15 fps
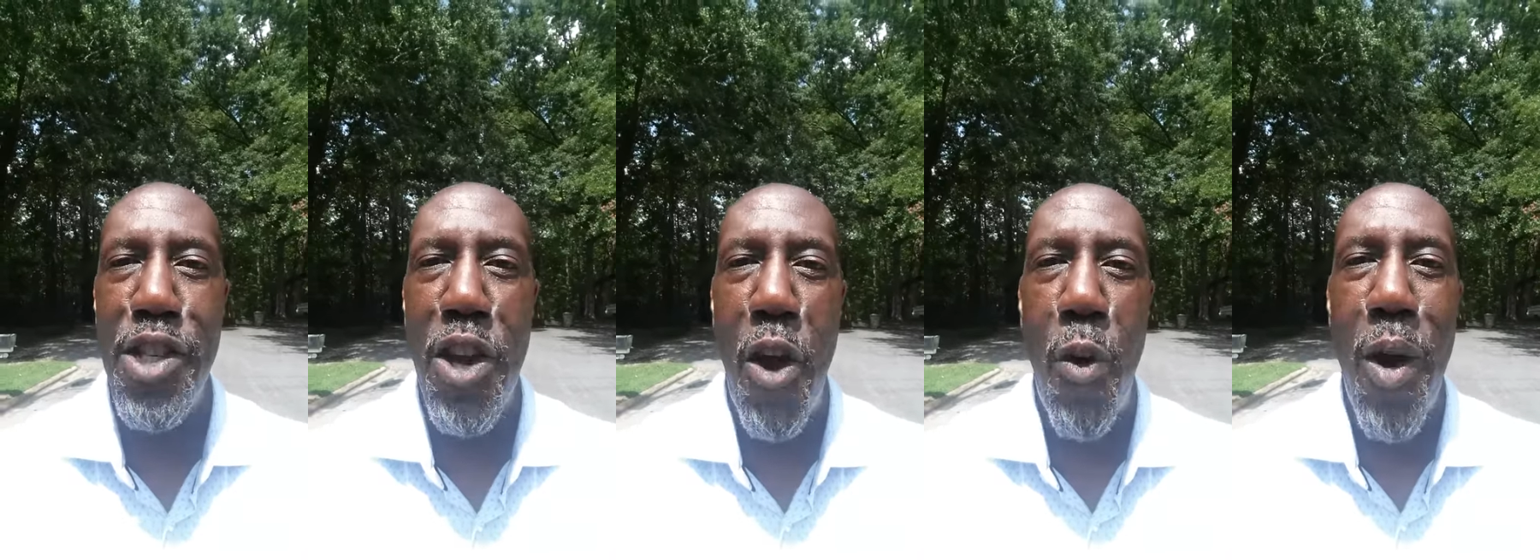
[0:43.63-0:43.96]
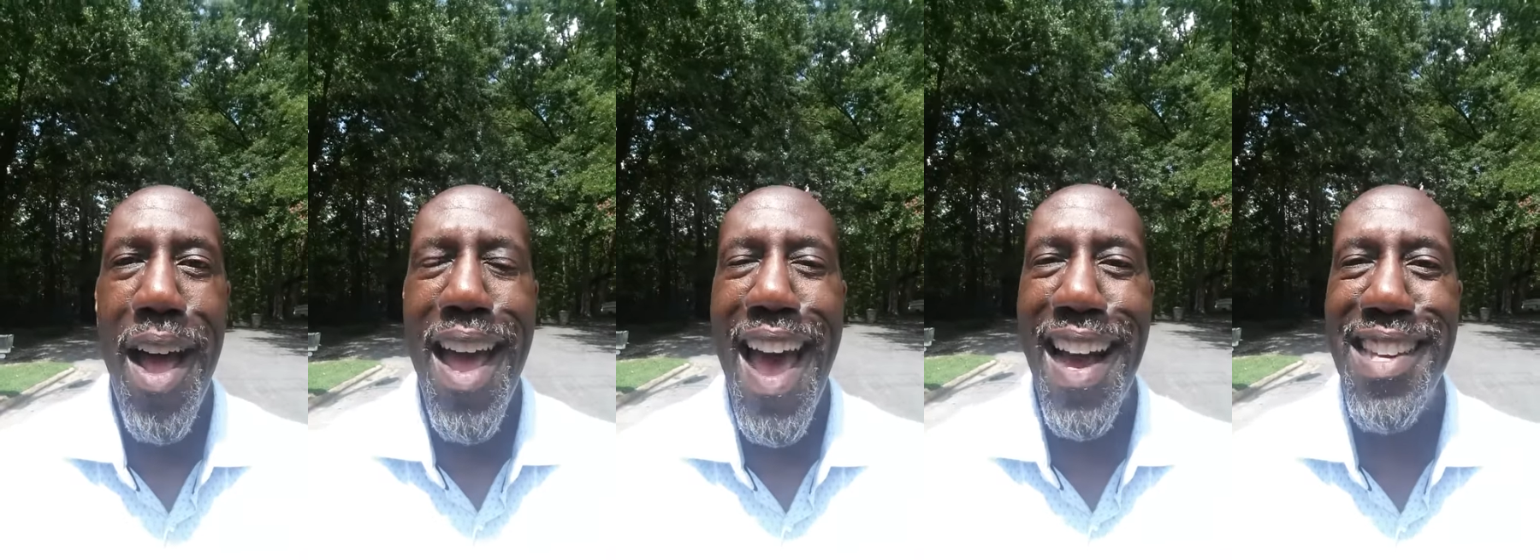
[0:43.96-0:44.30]
So,
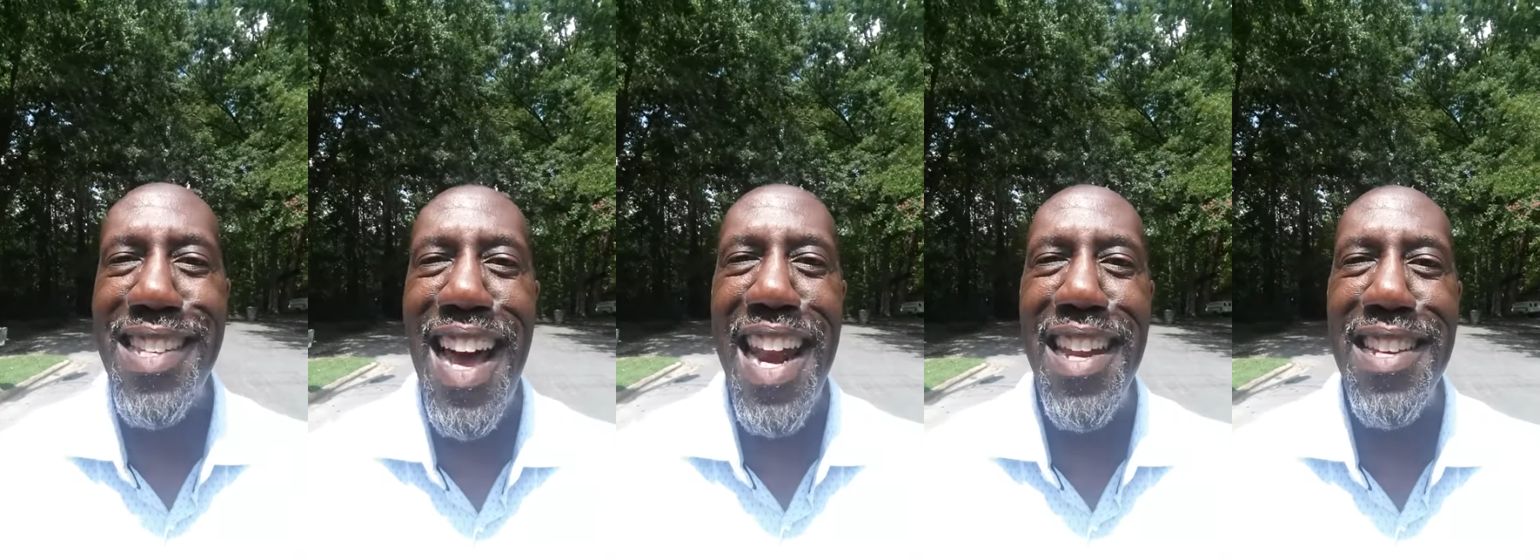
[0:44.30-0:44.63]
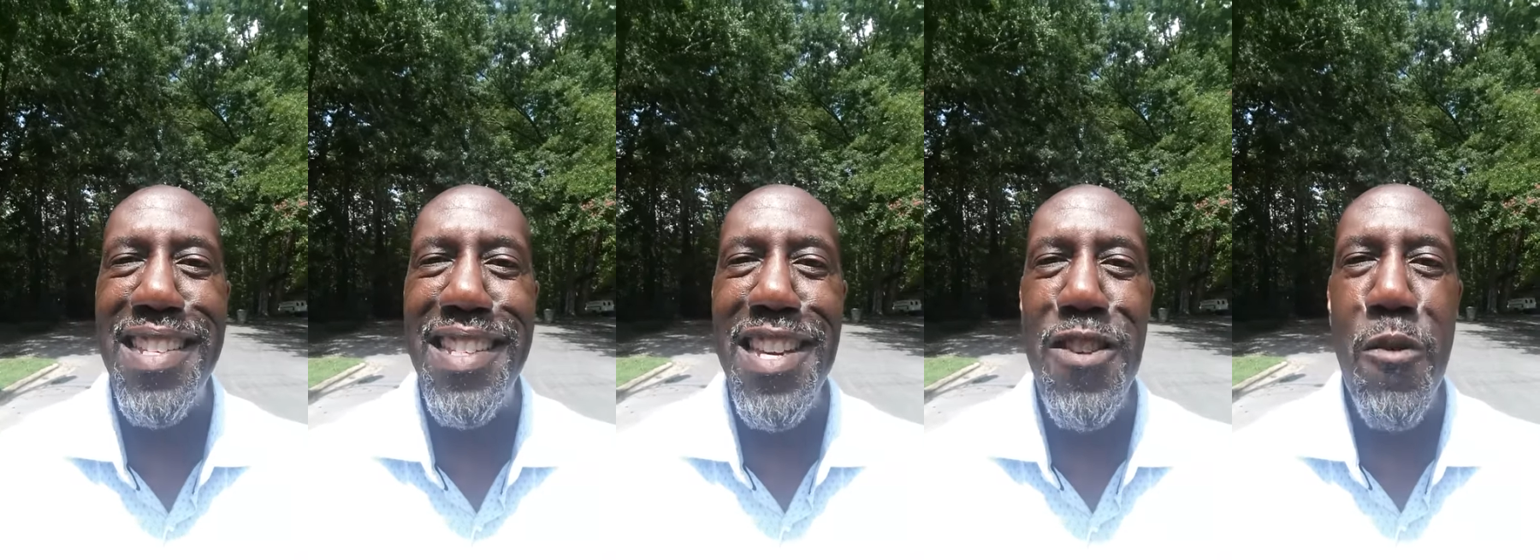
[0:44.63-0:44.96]
excited. Excited
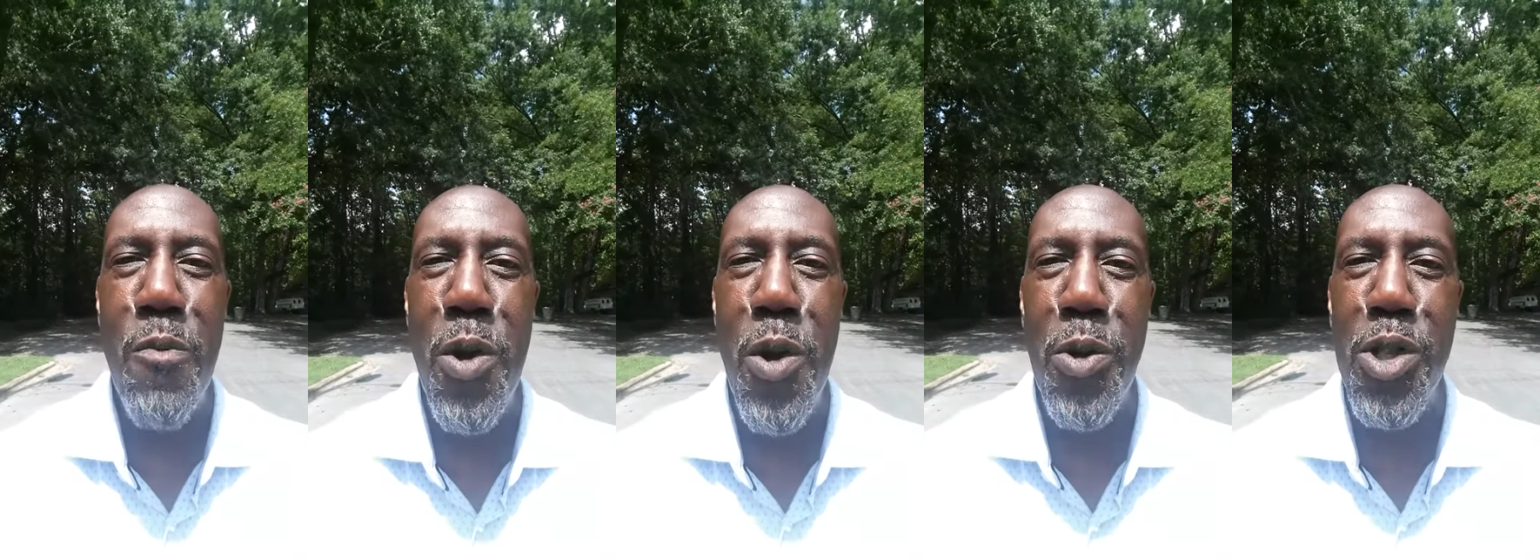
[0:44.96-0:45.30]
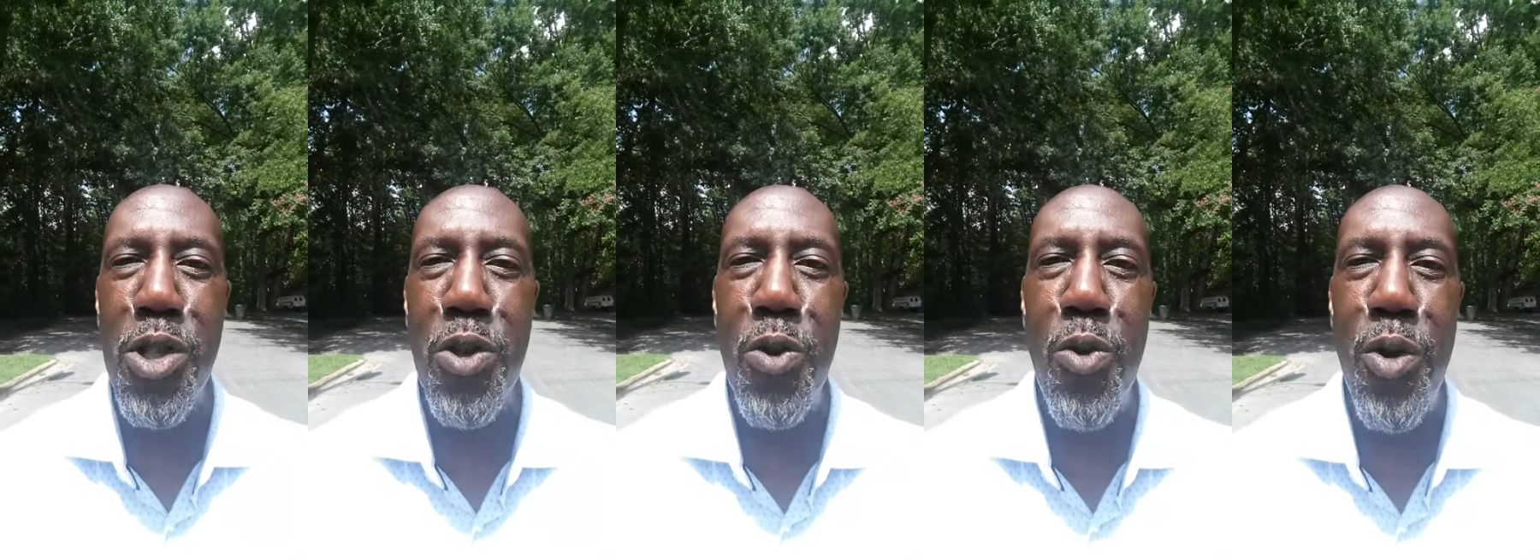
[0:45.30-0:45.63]
to see you real
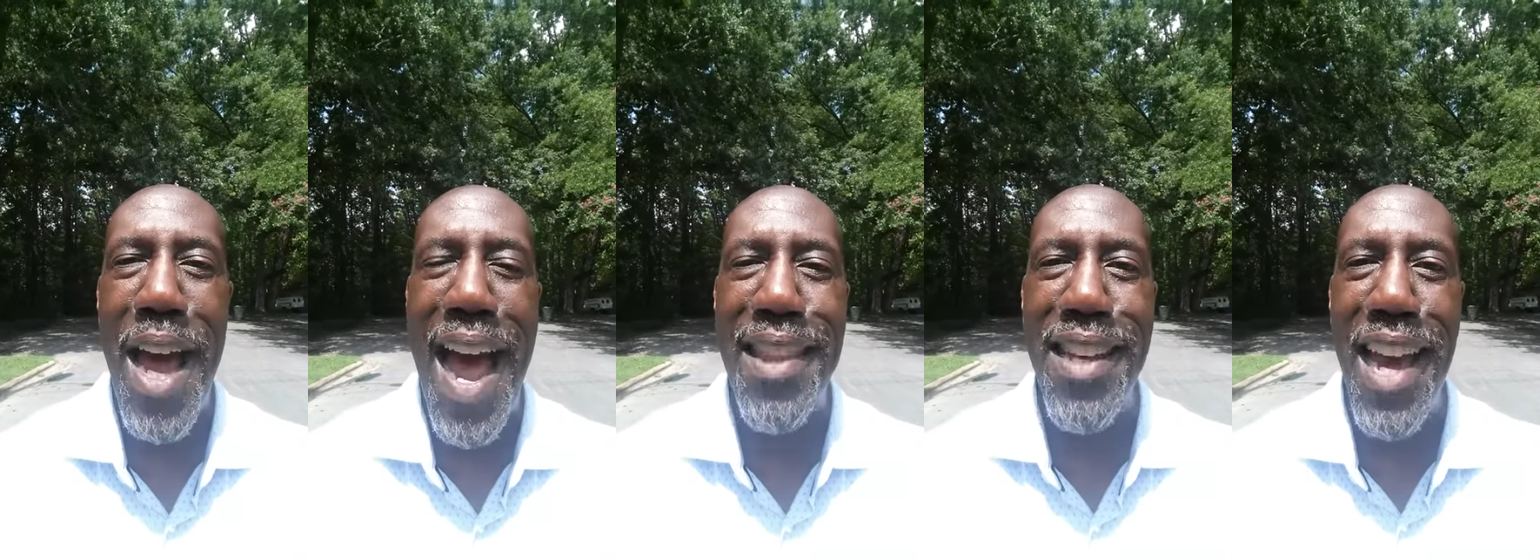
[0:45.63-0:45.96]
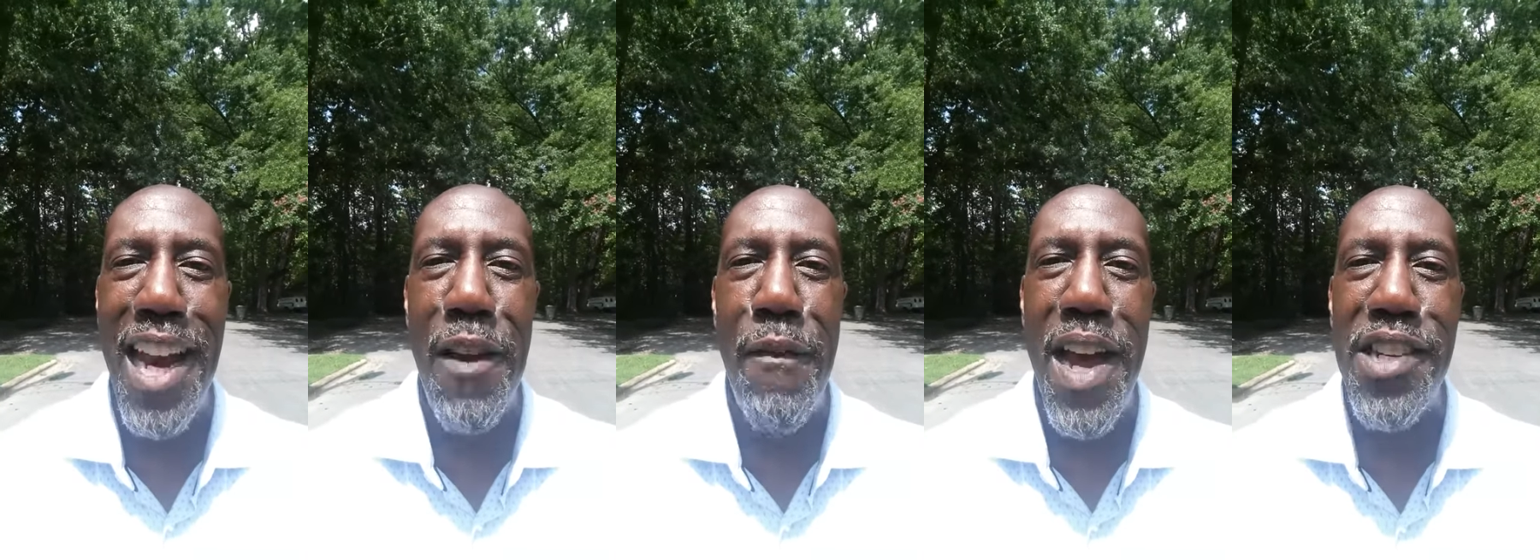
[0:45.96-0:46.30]
soon at
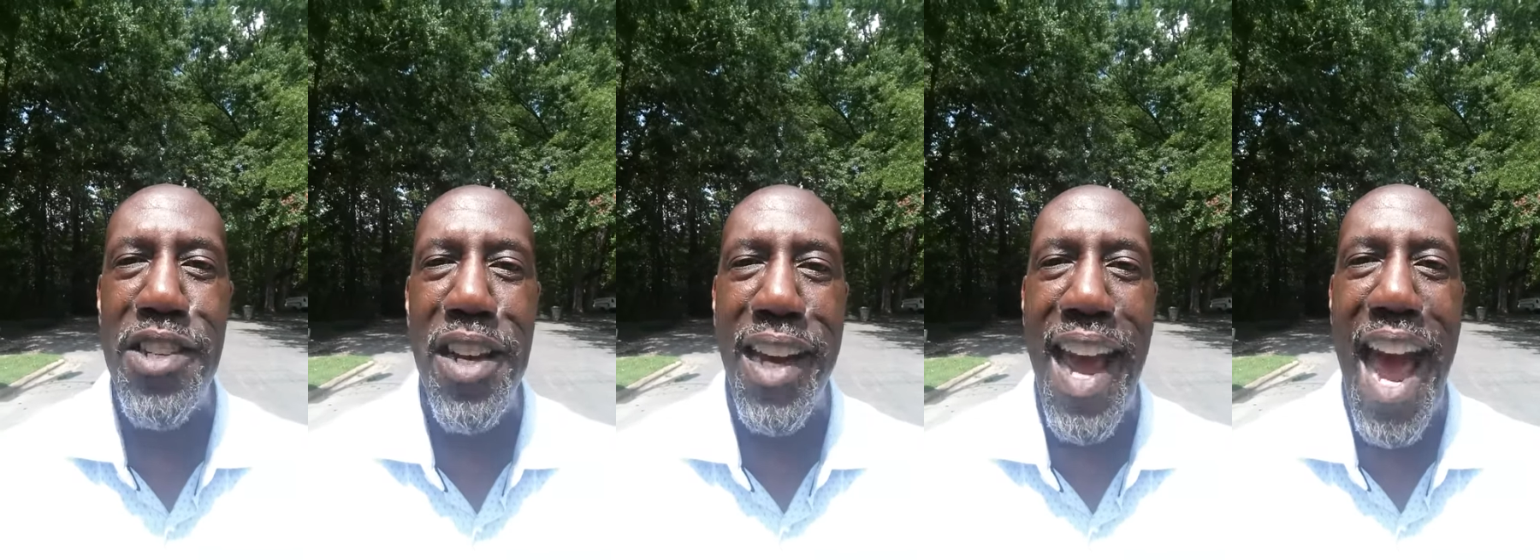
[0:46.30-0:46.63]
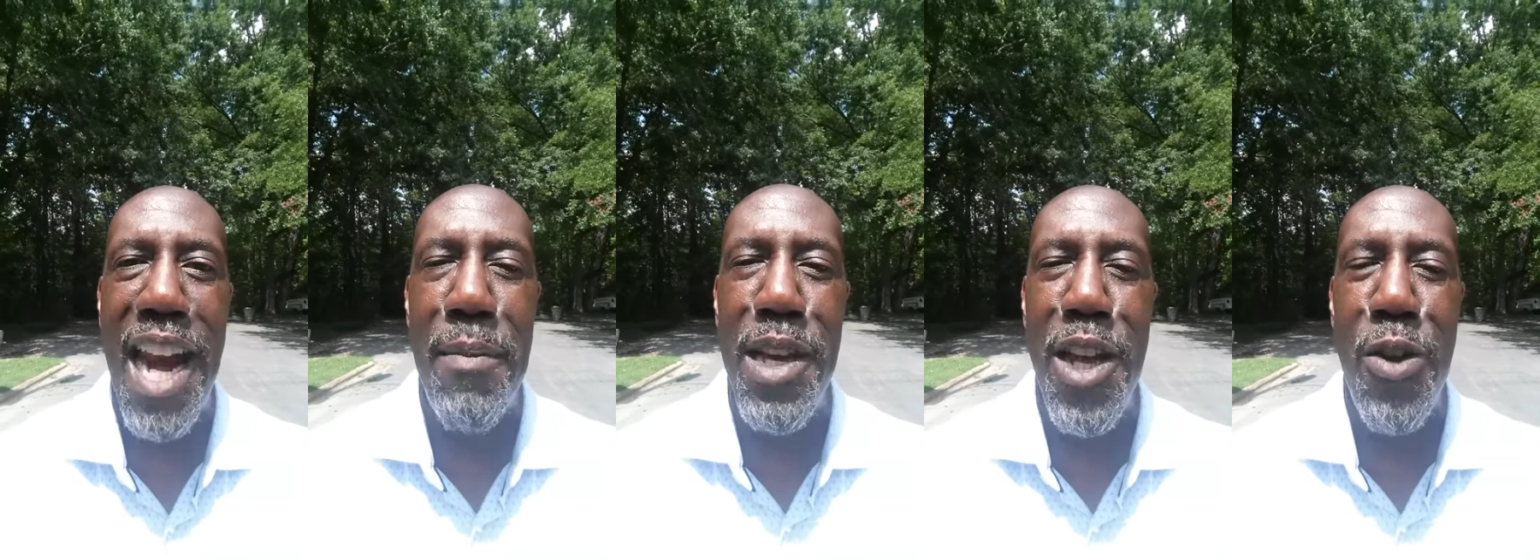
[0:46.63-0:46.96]
the Innovation
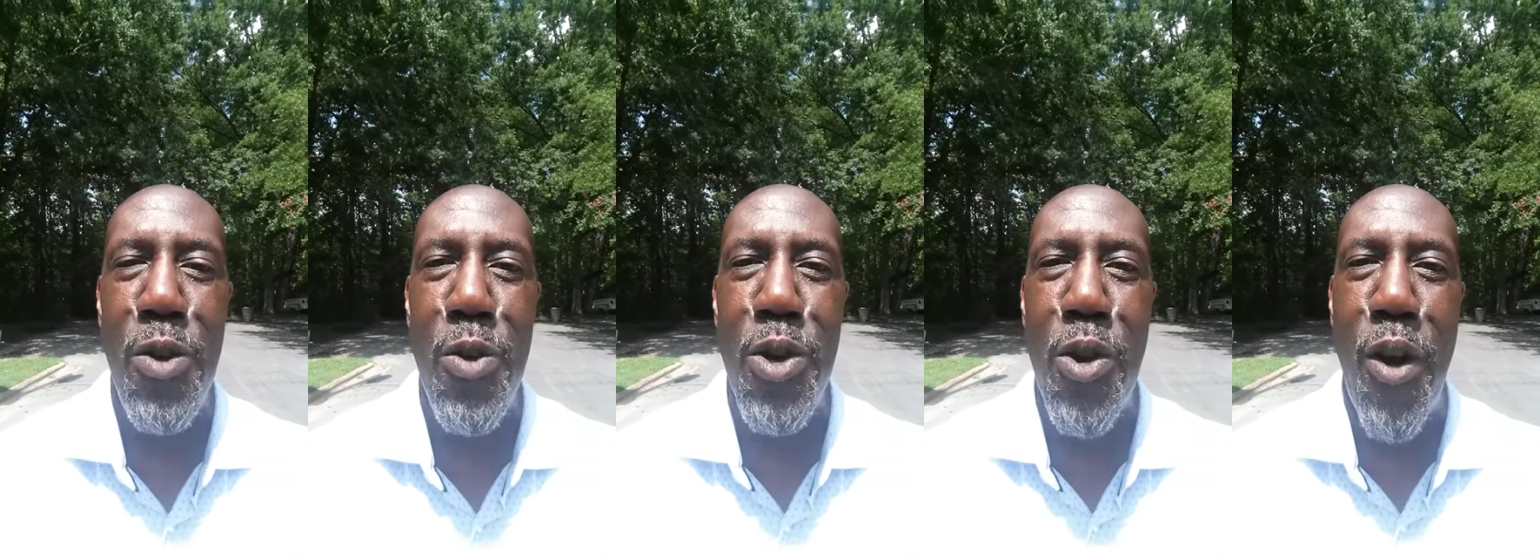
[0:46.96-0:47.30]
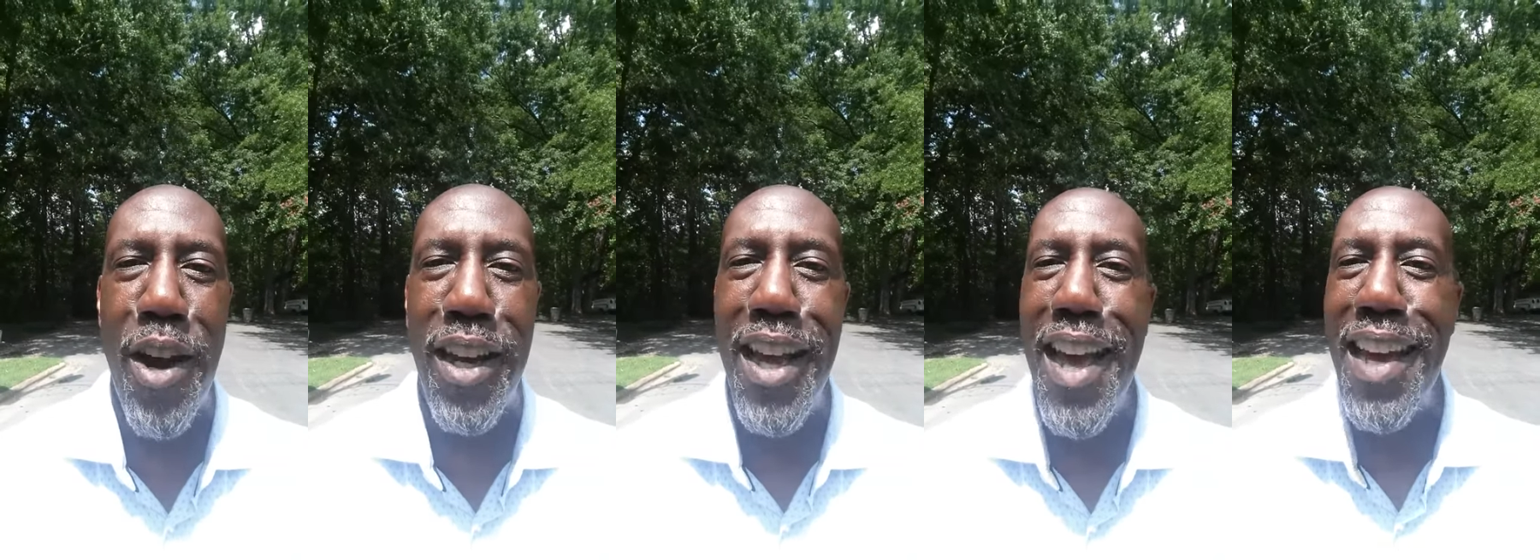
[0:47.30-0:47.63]
Academy in New
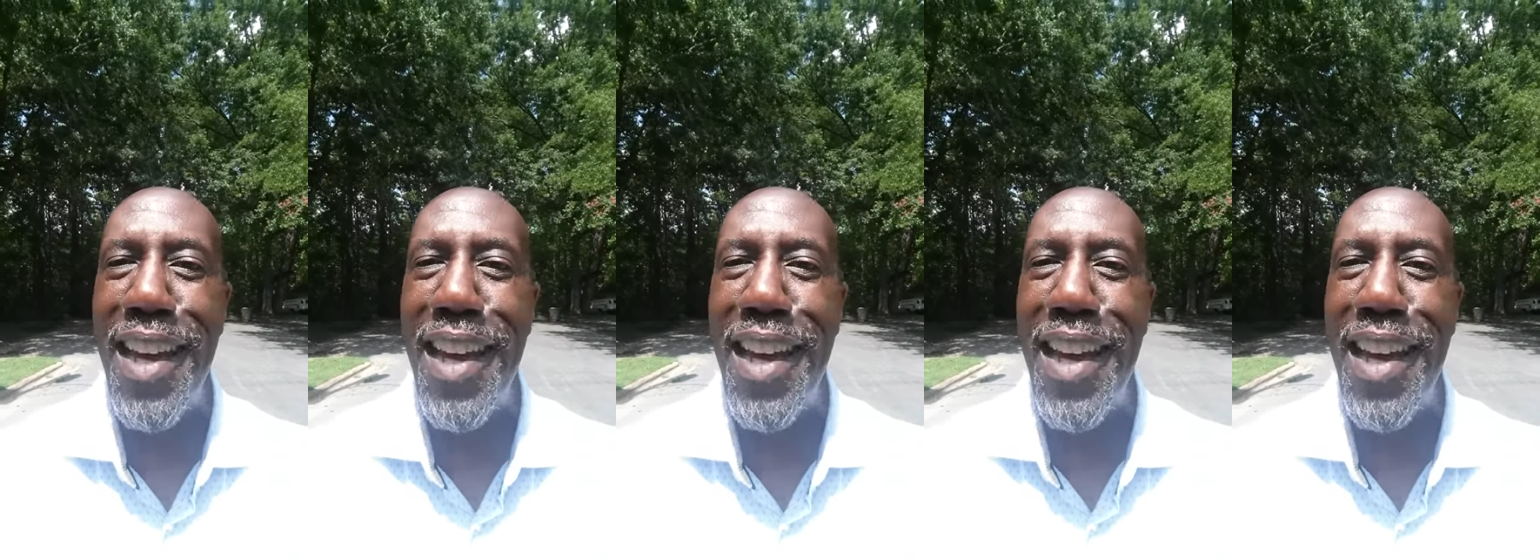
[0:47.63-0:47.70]
York.